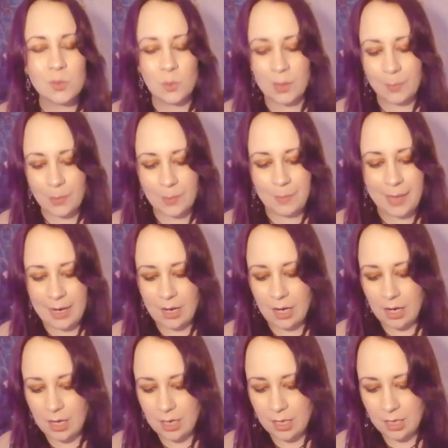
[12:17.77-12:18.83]
we
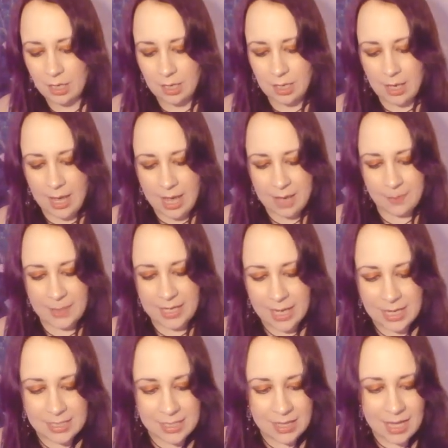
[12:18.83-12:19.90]
prepared, and
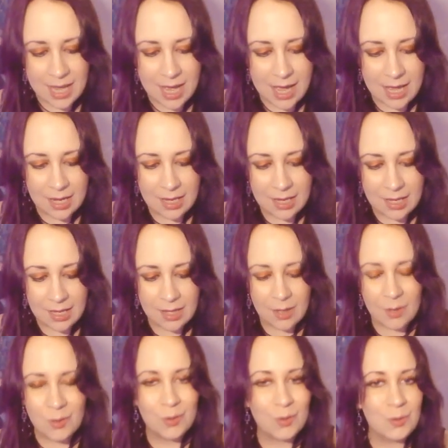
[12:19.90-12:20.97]
because of that,
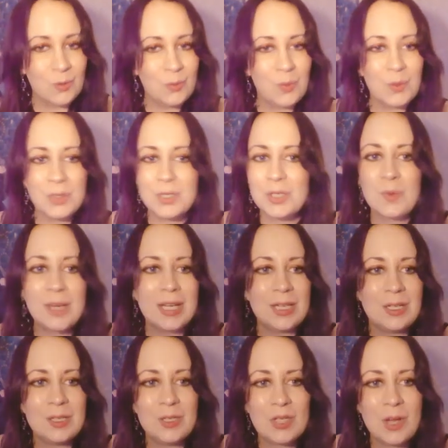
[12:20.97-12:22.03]
we're just ready
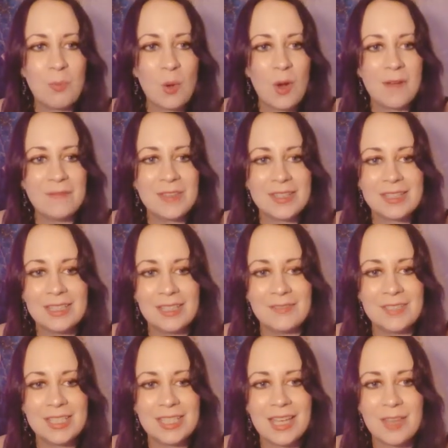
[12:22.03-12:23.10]
to jump off this cliff
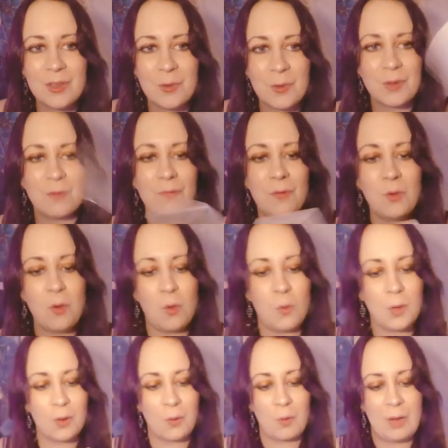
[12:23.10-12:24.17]
together with the Fool.
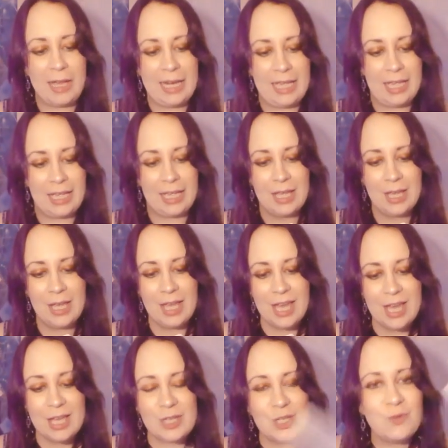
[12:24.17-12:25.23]
We're ready
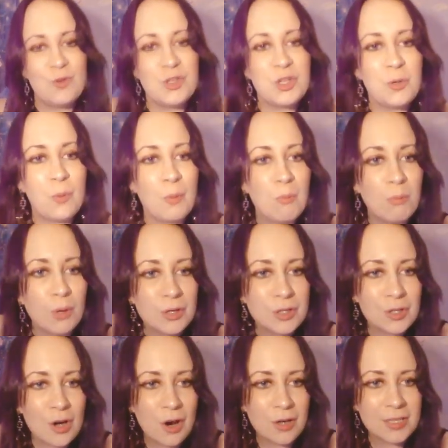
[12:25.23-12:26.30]
to immerse
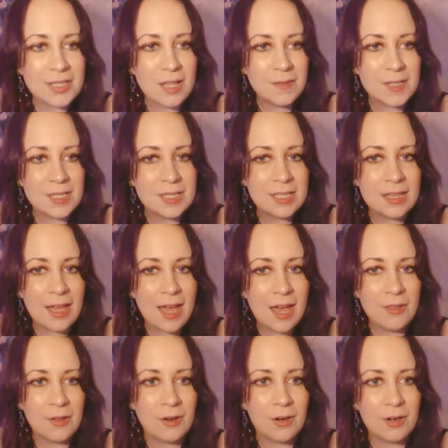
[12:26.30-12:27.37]
ourselves into the
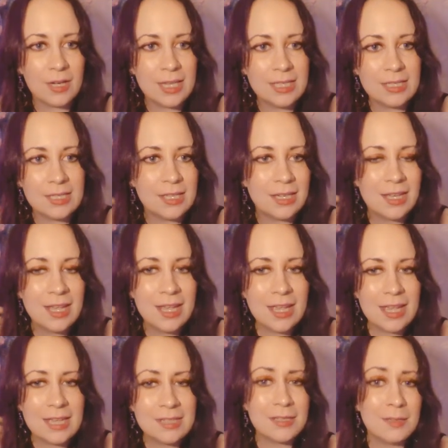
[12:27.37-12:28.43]
other, into
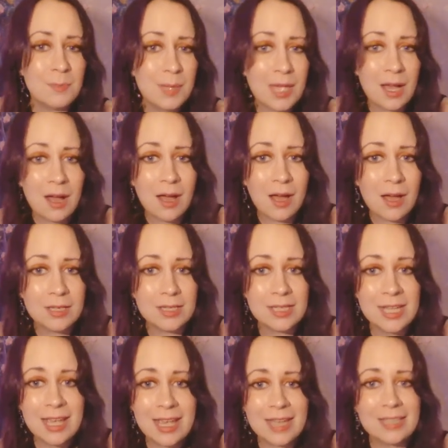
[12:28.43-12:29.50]
the beyond,
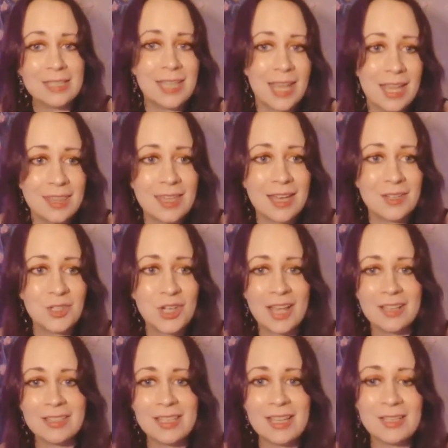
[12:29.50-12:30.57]
and to take that
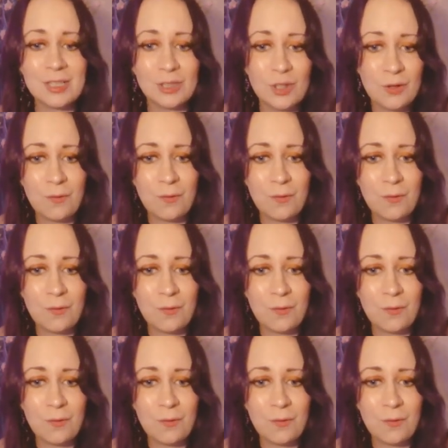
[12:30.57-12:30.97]
chance and to look